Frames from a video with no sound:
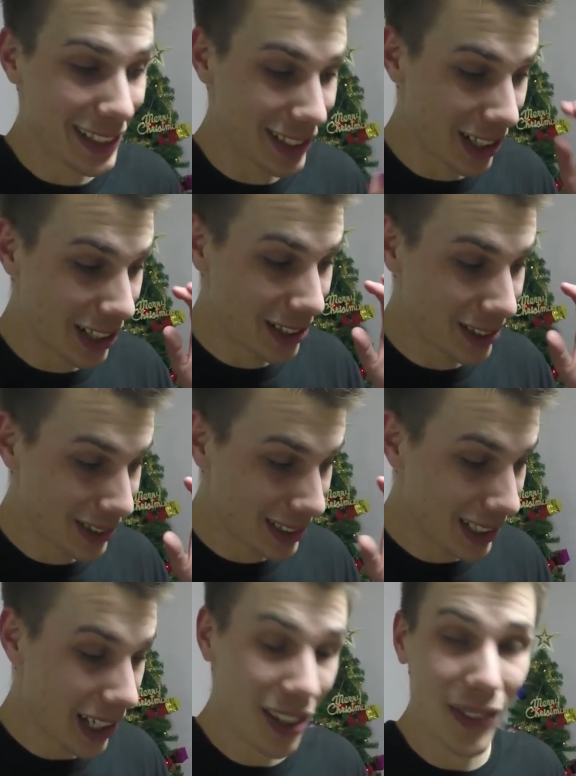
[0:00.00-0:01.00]
So
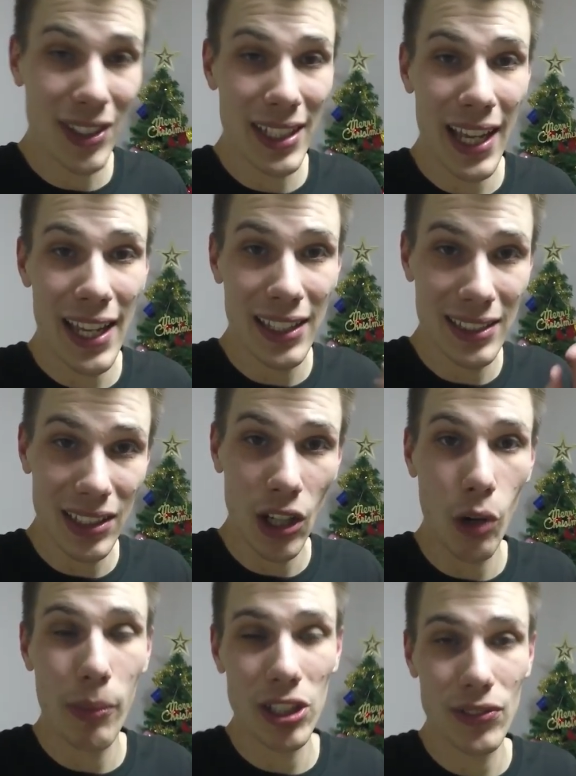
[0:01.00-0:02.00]
started off the day, did a
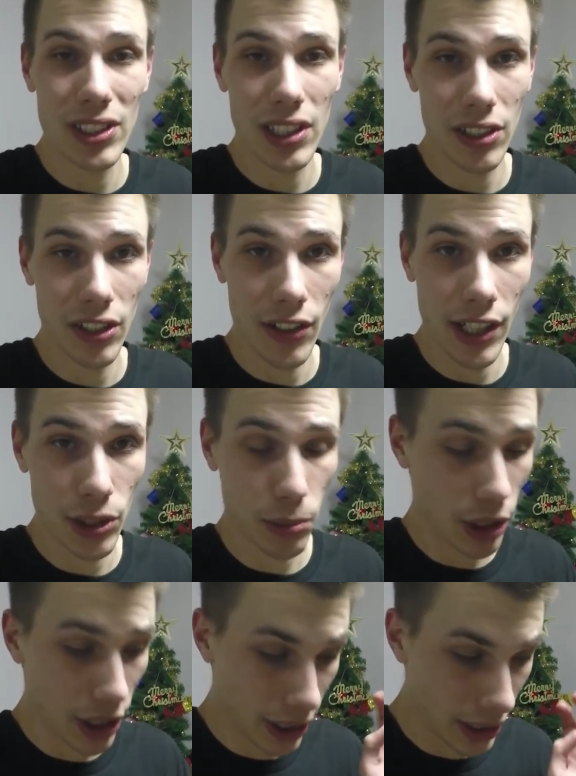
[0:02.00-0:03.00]
whole bunch of Ataka garage
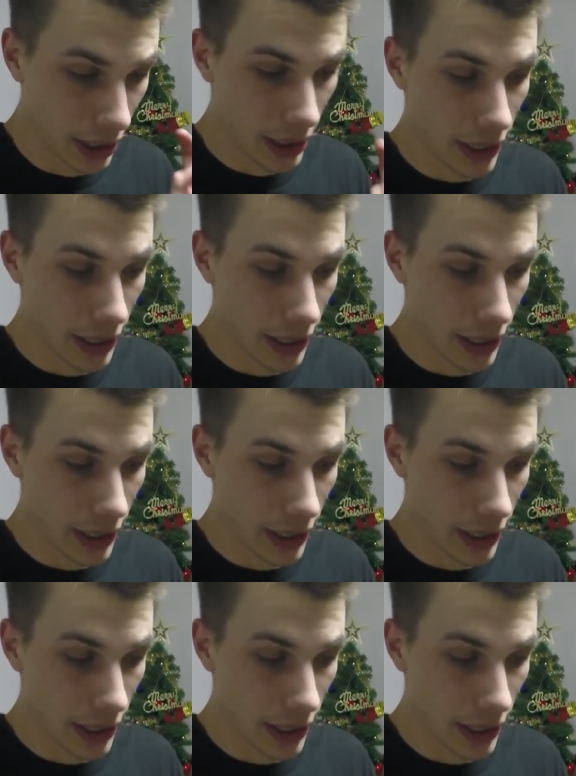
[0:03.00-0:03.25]
work,